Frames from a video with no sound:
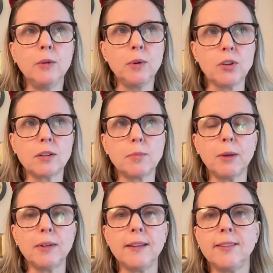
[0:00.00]
We talked
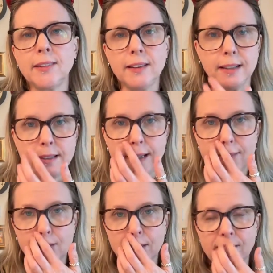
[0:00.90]
about leads in
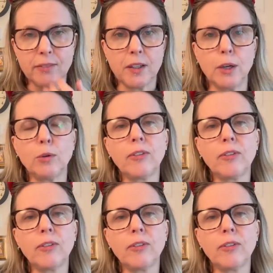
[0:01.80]
yesterday's video,